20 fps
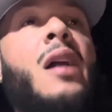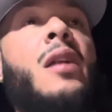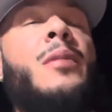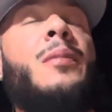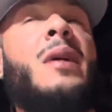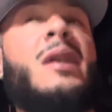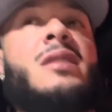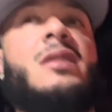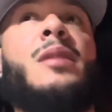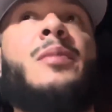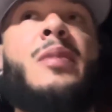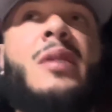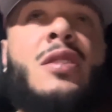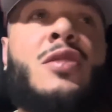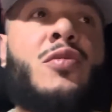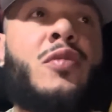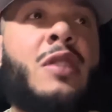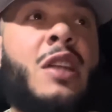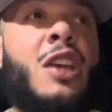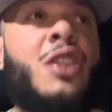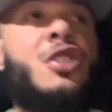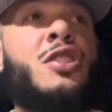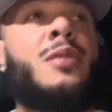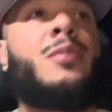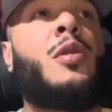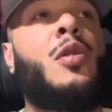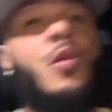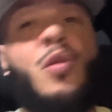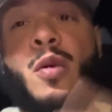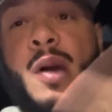and mess up his relationship
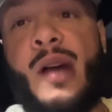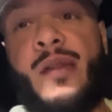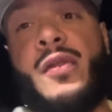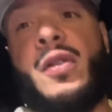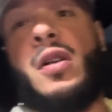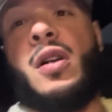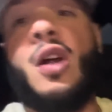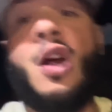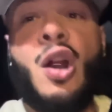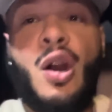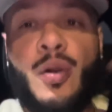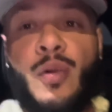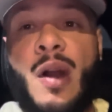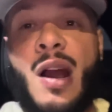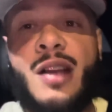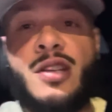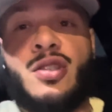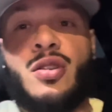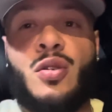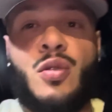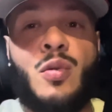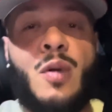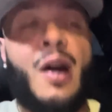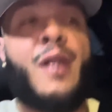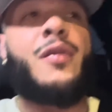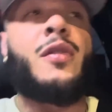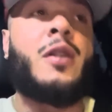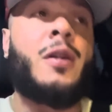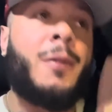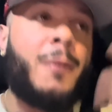with whoever, Rex or
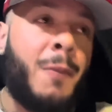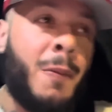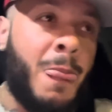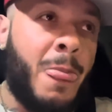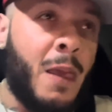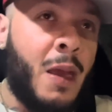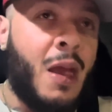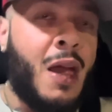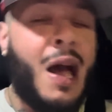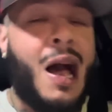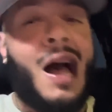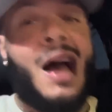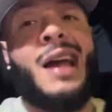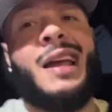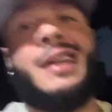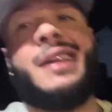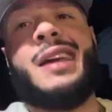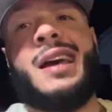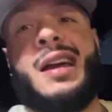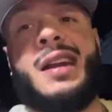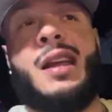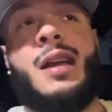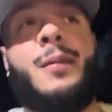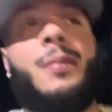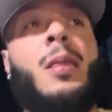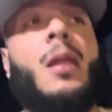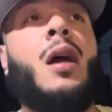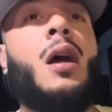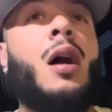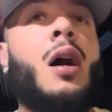whoever. I get it.
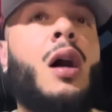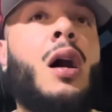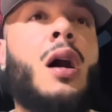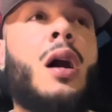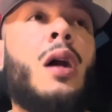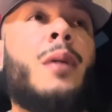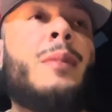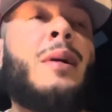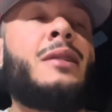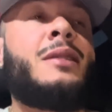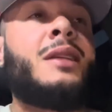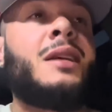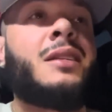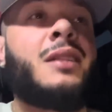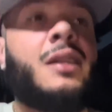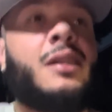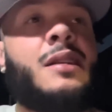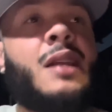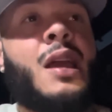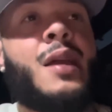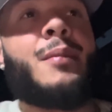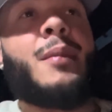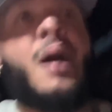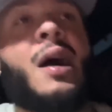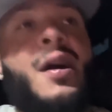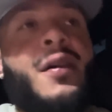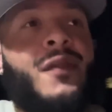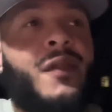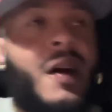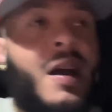At the end of the day,
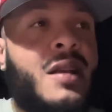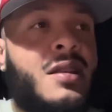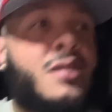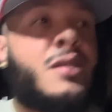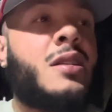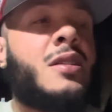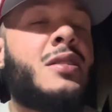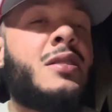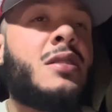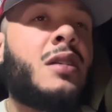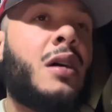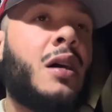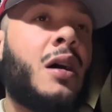my advice is